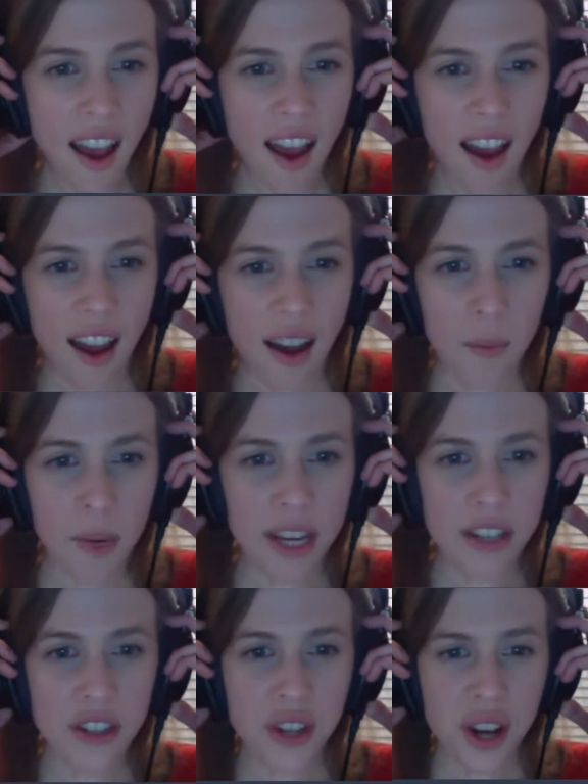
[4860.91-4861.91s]
Uh, we can
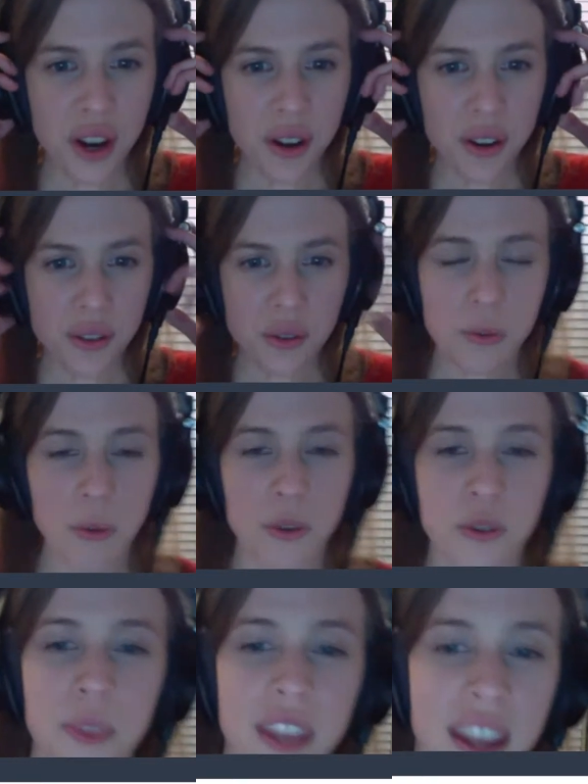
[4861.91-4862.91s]
share true
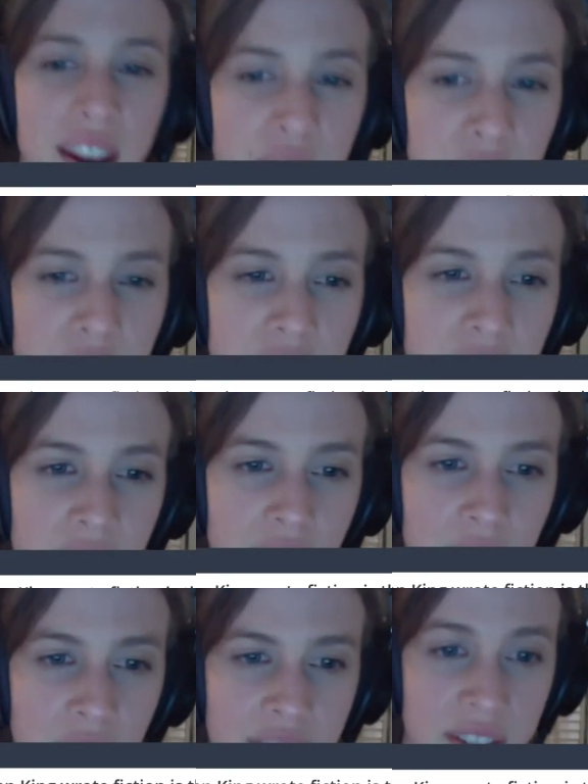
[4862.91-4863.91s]
emotion with a character even
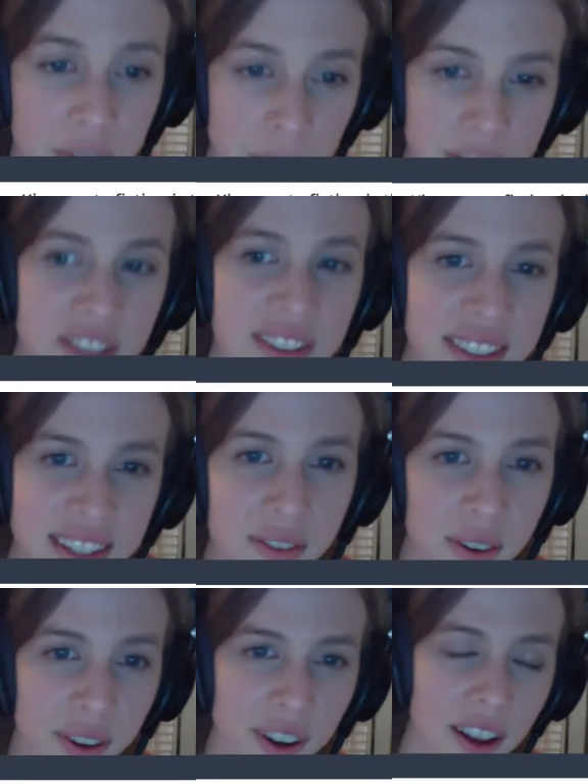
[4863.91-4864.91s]
if our situations differ.